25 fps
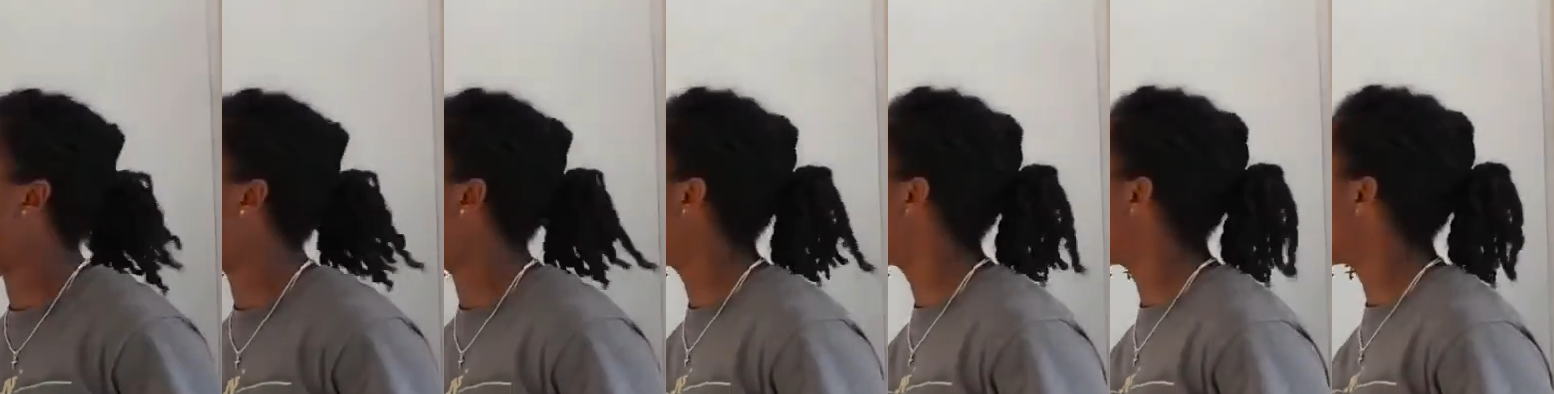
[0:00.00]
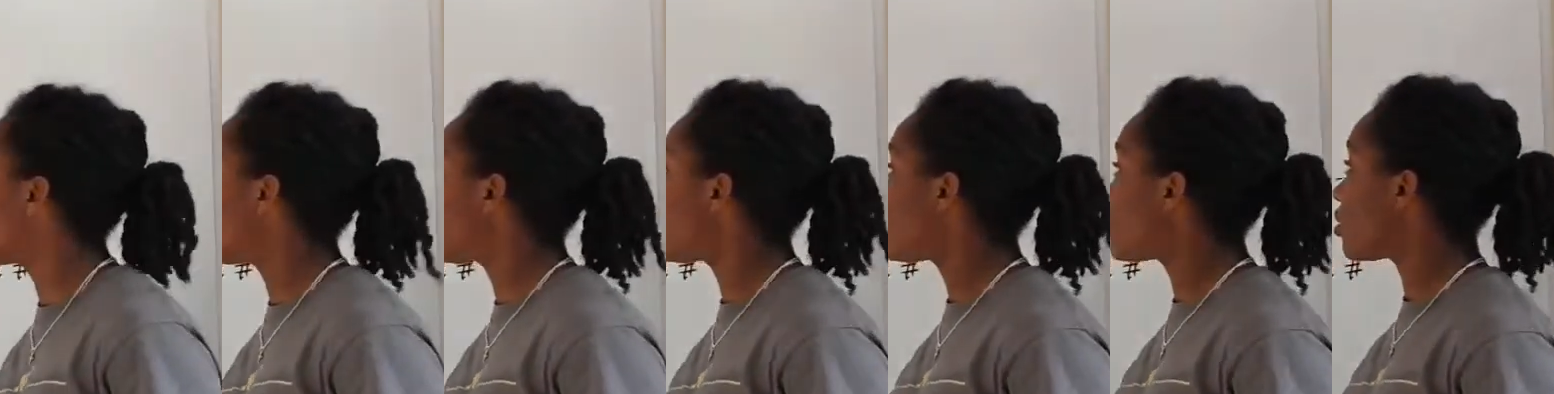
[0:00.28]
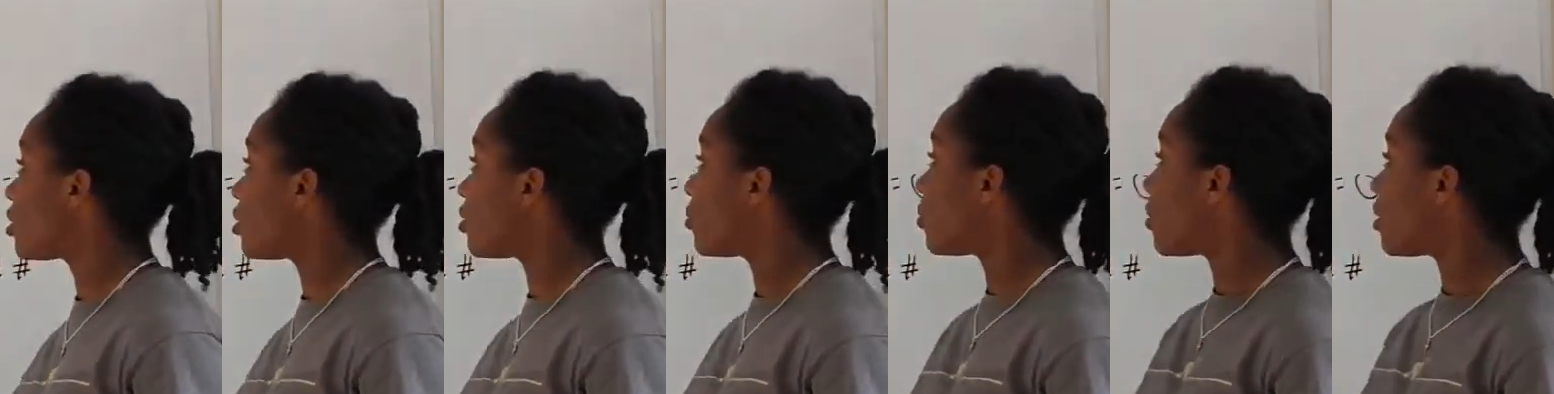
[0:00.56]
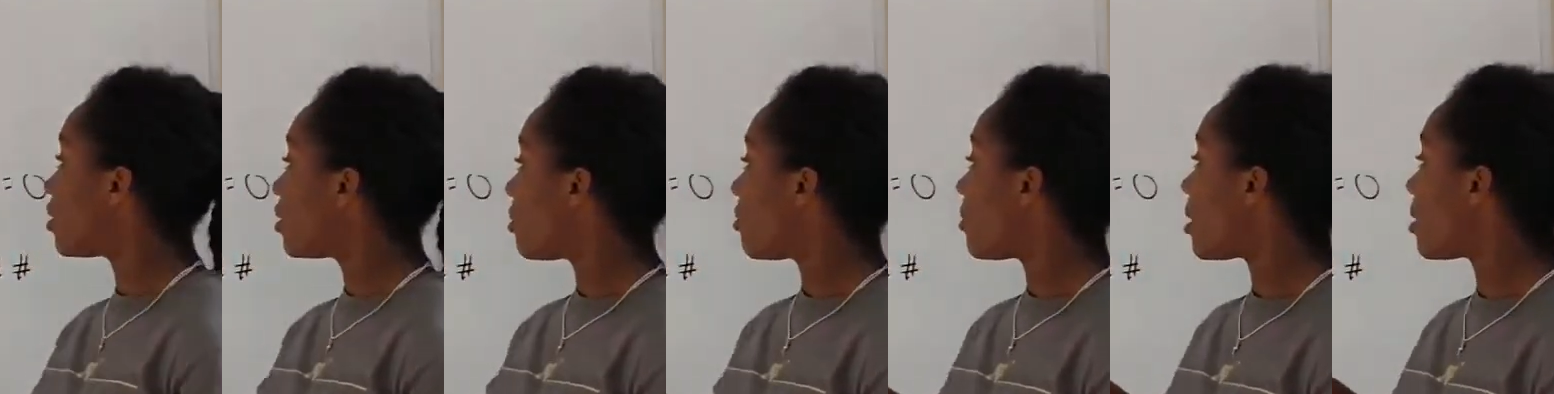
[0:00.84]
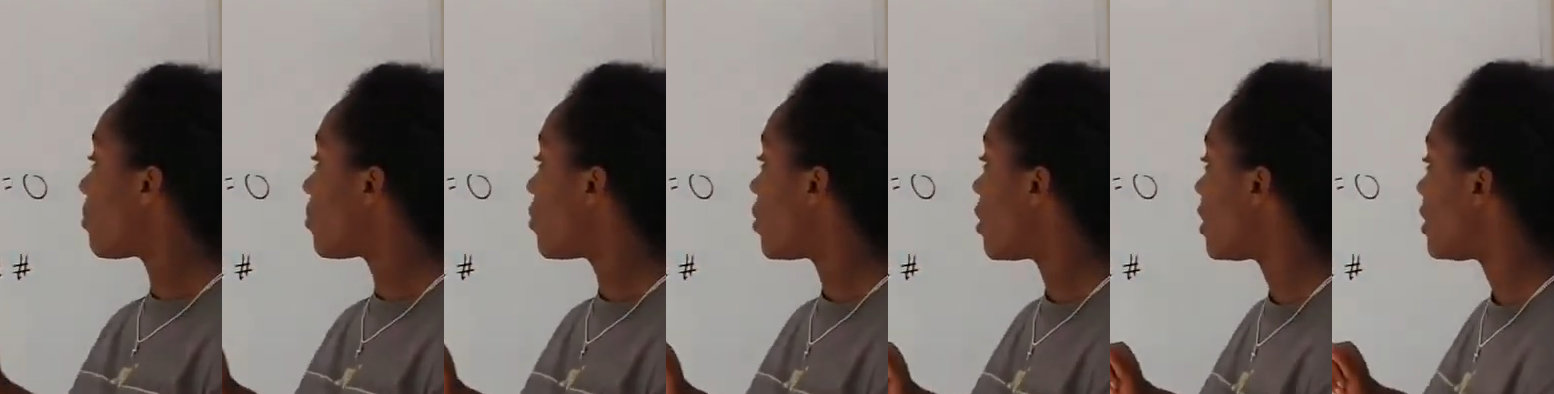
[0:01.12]
but that's just a good one to
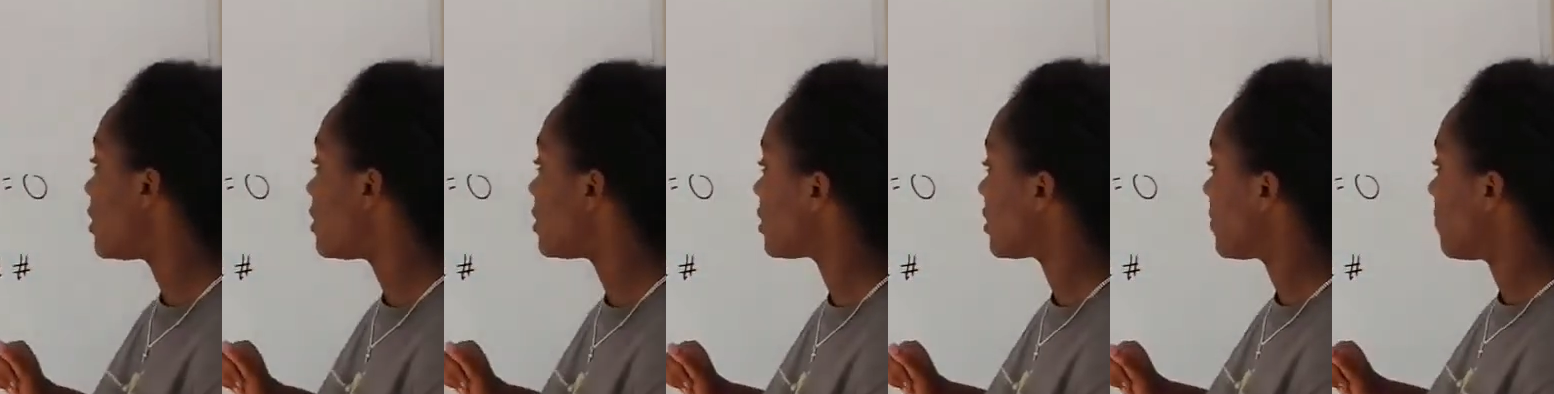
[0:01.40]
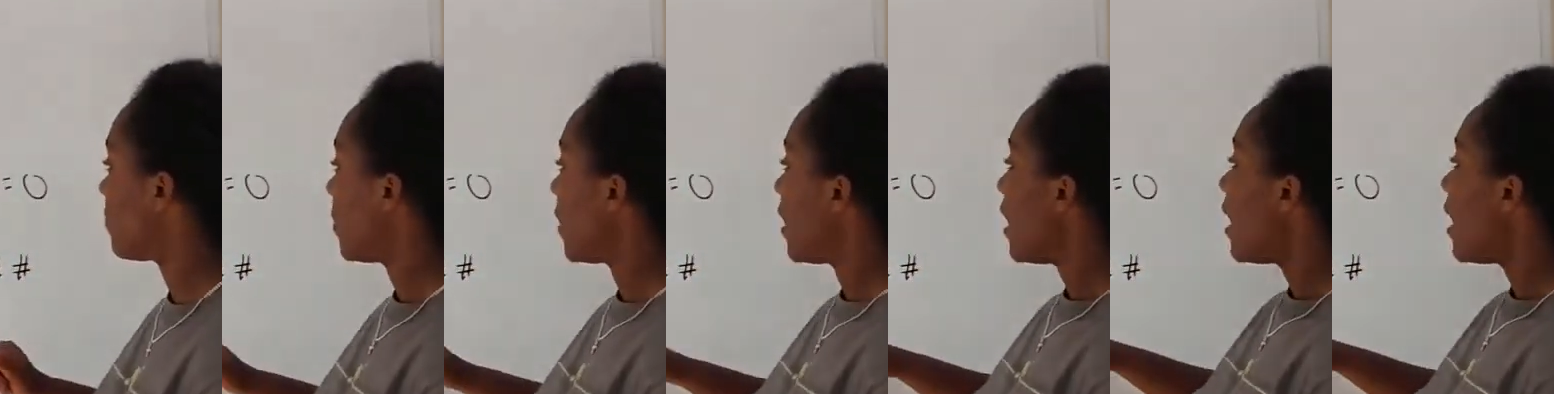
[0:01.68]
memorize.